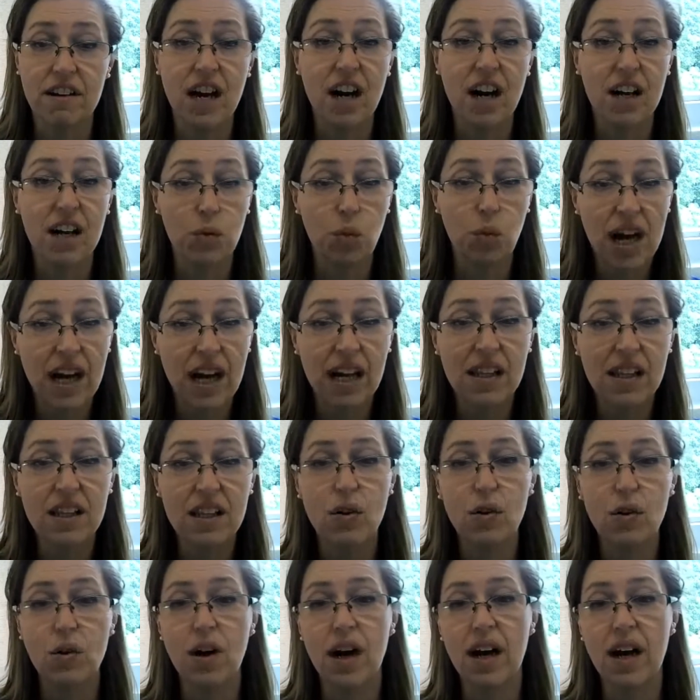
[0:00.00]

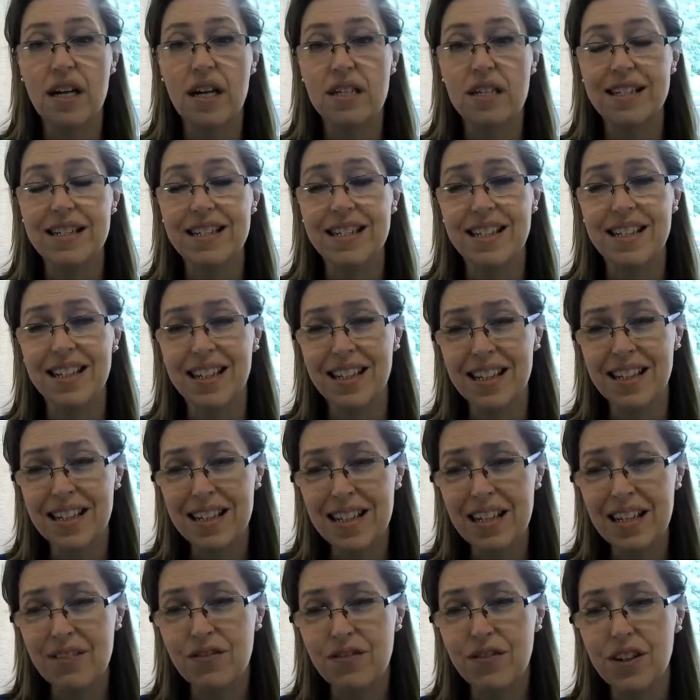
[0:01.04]
unwell or has a
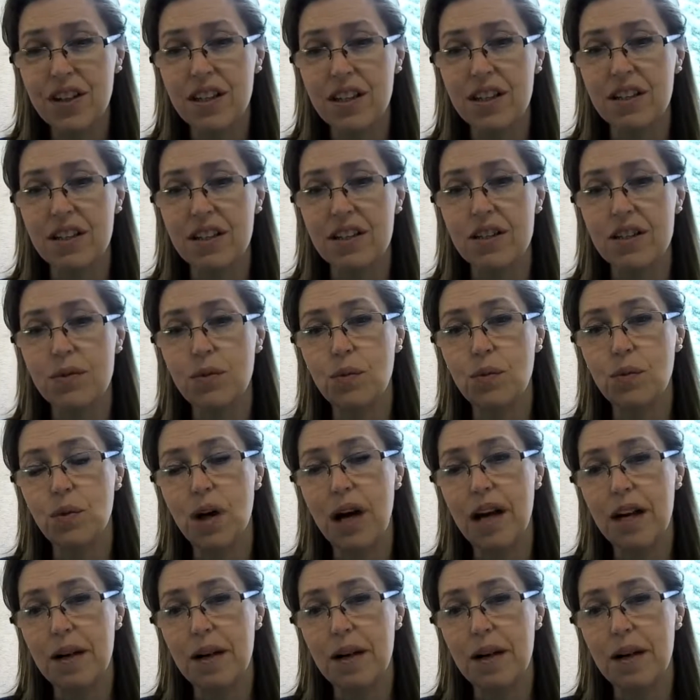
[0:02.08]
significant